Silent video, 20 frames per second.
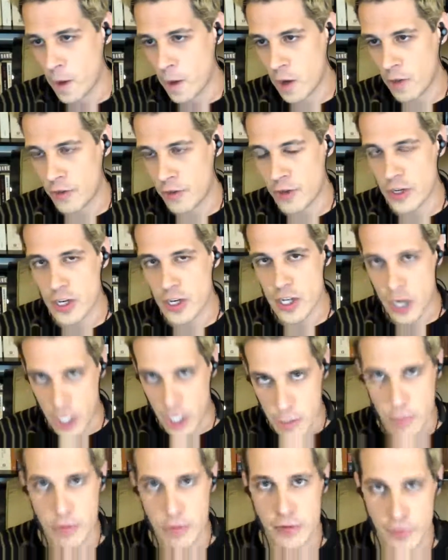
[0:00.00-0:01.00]
The
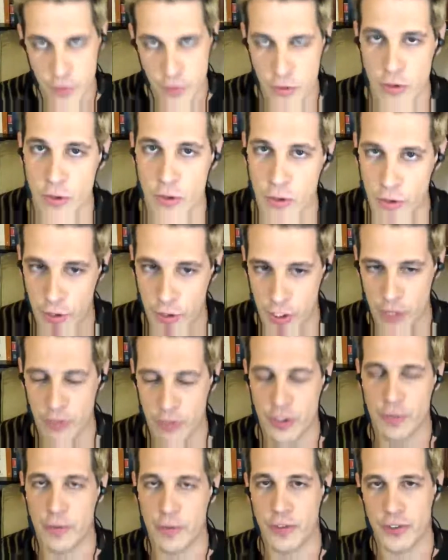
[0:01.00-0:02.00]
night before, he was
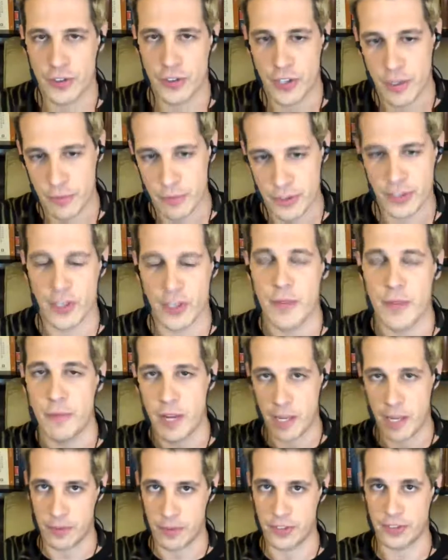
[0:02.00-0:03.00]
supposed to come sign
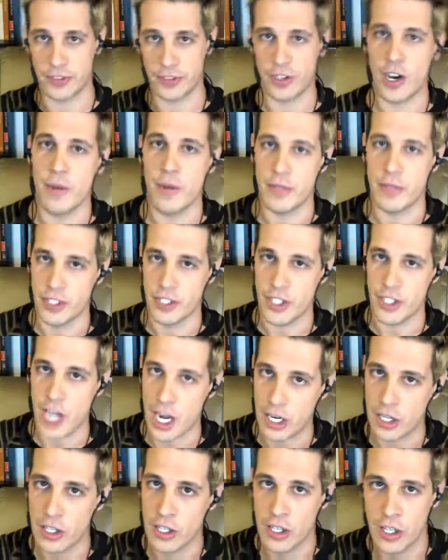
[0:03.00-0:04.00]
papers and cut me a
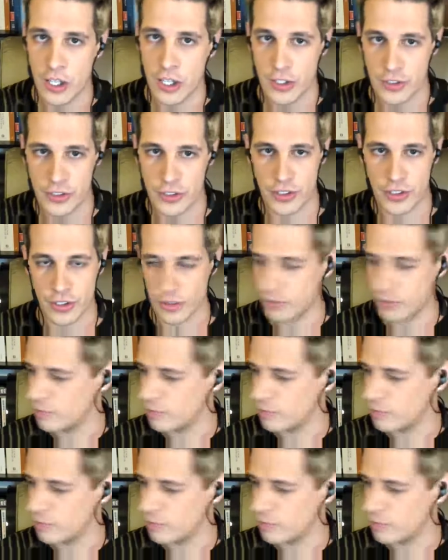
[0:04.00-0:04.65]
check to